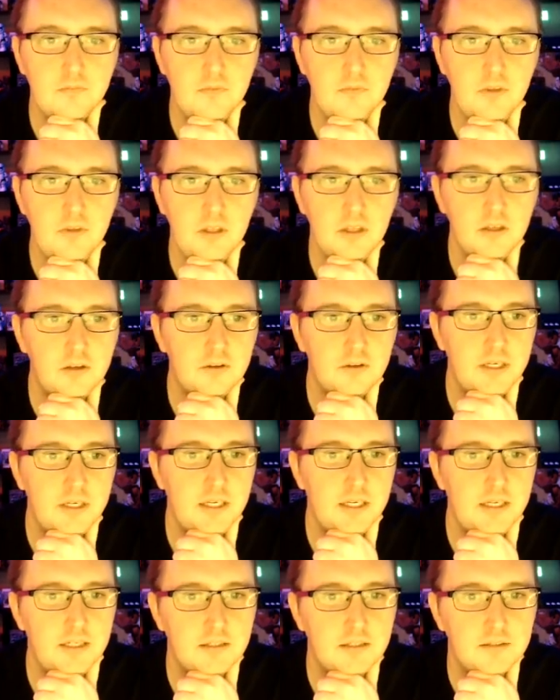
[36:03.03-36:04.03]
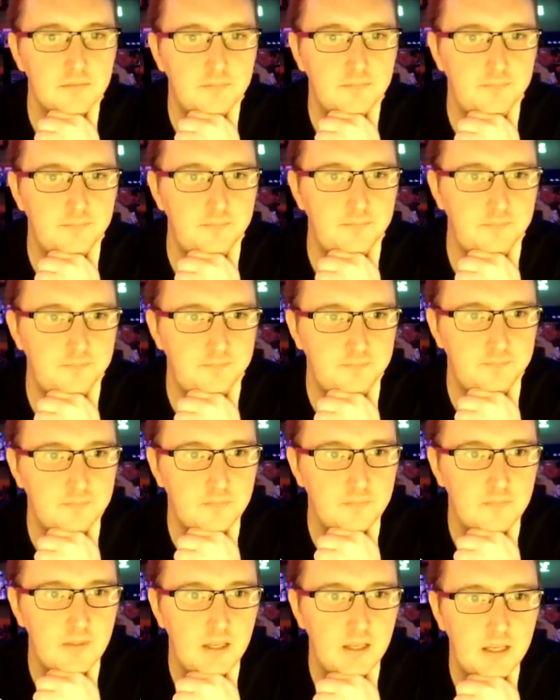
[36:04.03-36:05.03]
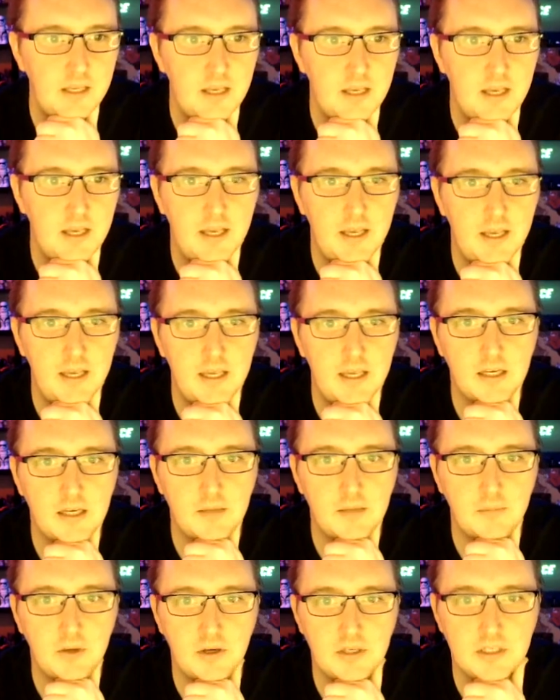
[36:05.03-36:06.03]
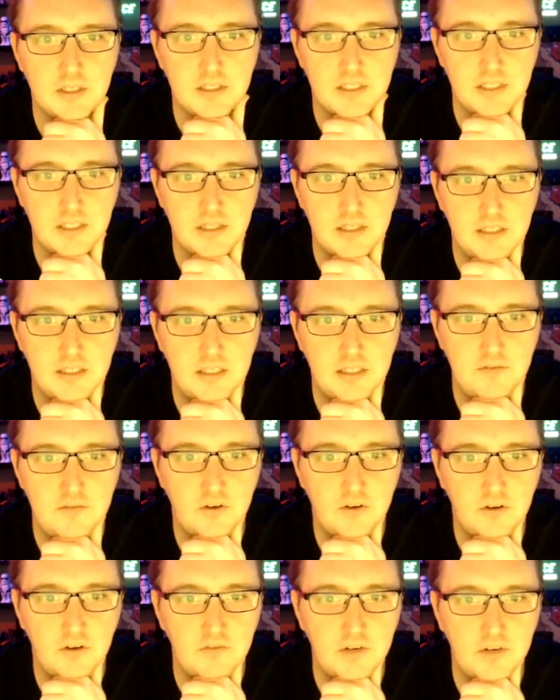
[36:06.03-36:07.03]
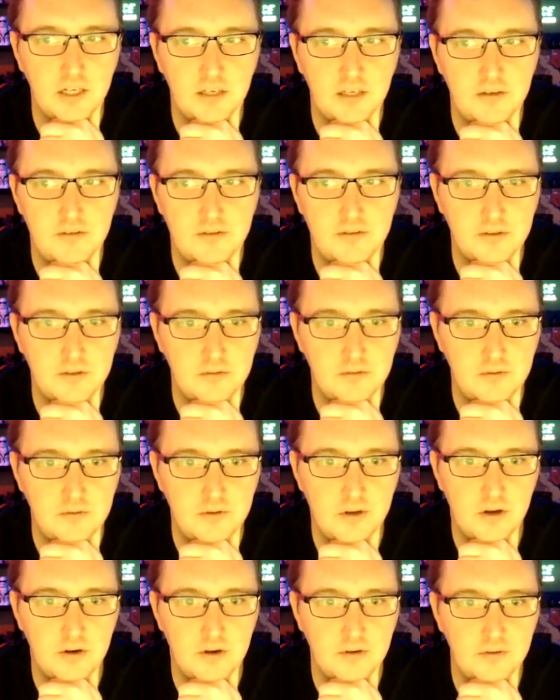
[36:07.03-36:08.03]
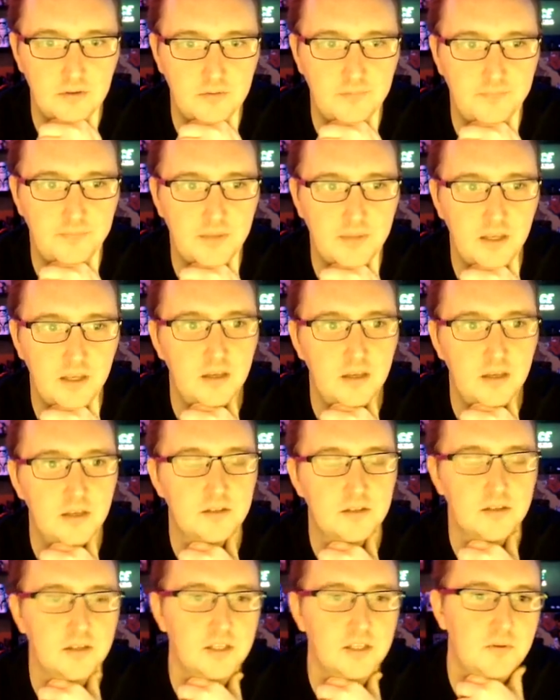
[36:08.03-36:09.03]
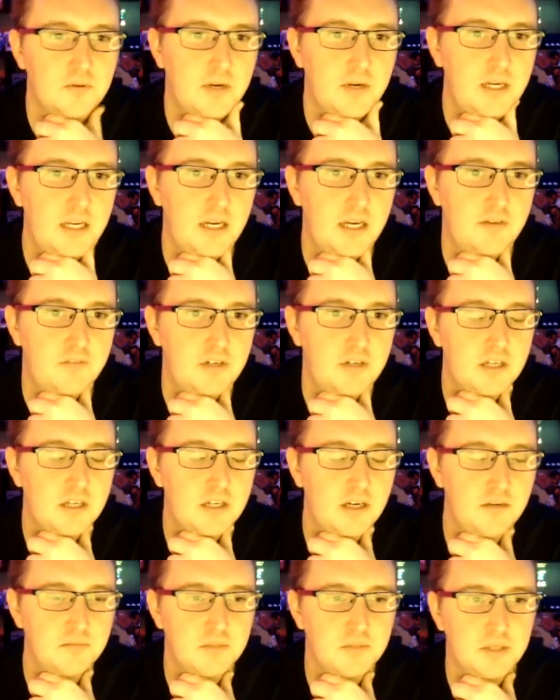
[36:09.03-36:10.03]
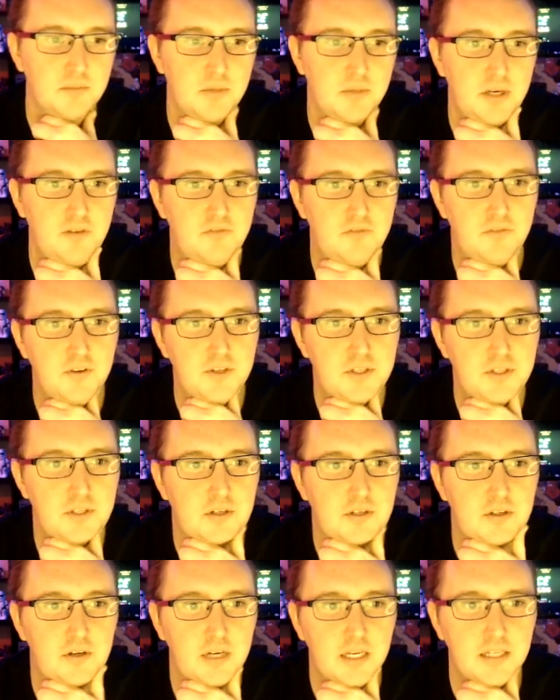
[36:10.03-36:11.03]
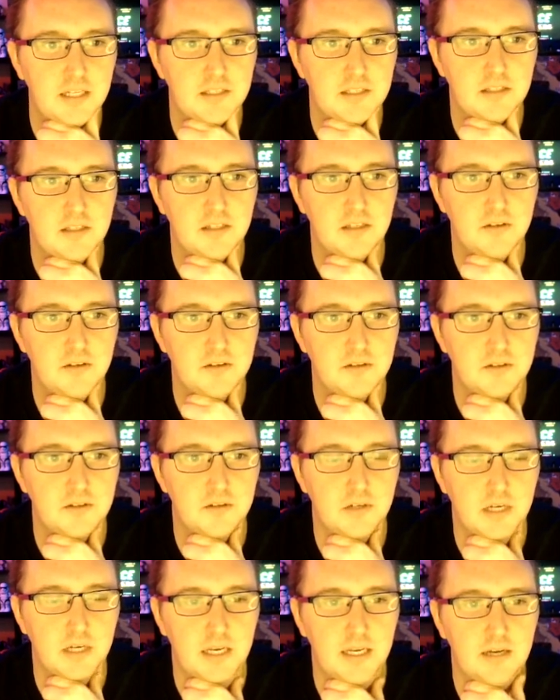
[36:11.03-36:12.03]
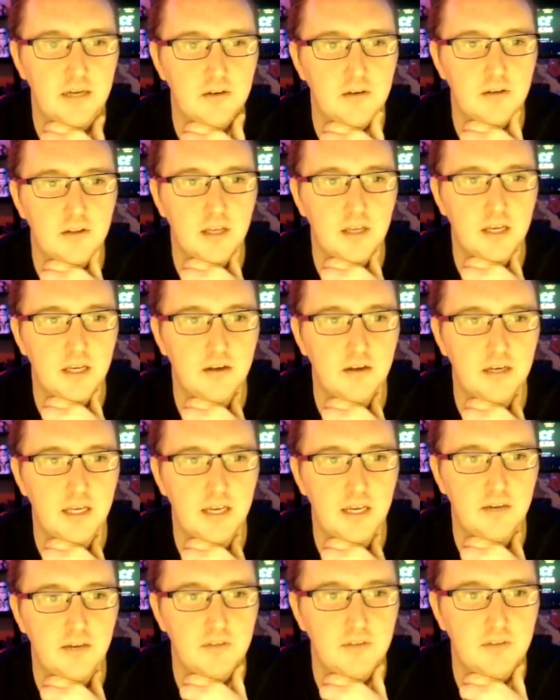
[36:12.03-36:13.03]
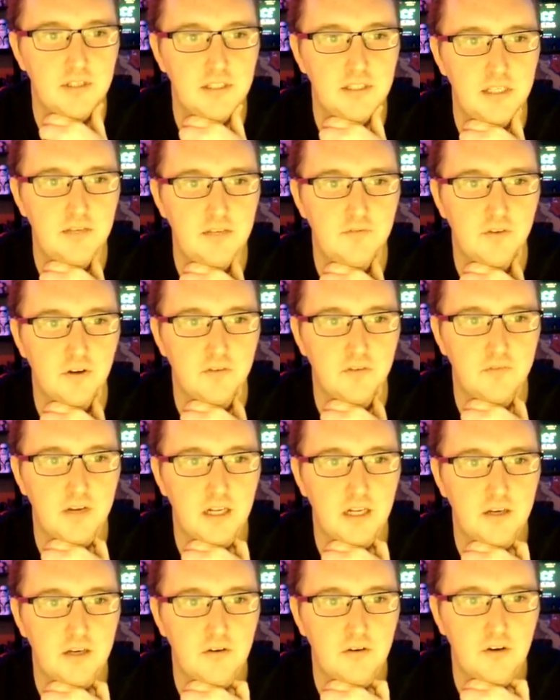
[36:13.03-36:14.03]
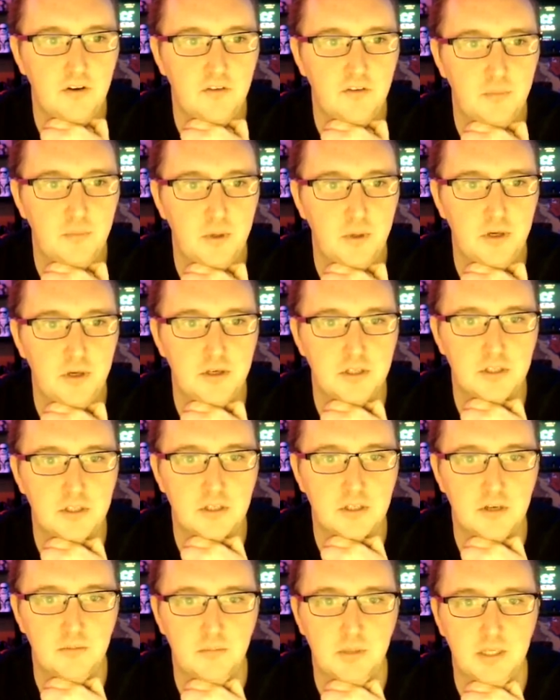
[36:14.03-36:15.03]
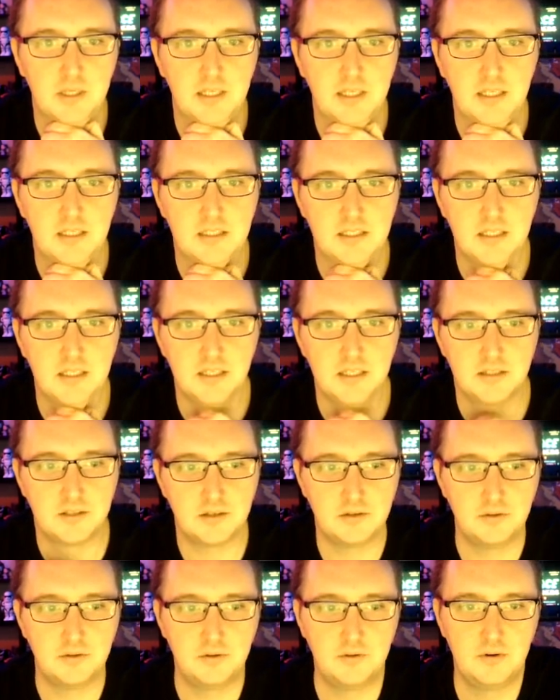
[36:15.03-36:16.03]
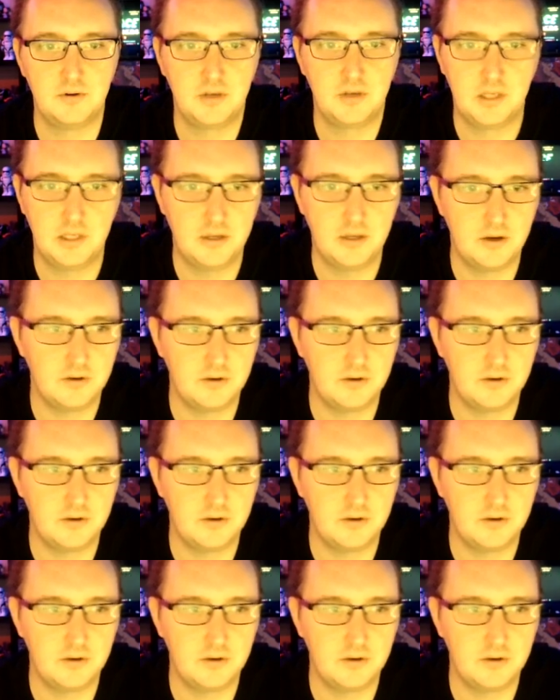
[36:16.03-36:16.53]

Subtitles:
Create. And I'm going to set the default value to no. So this way, every time somebody first creates their user account, they're going to have this default value of purchase complete set to no.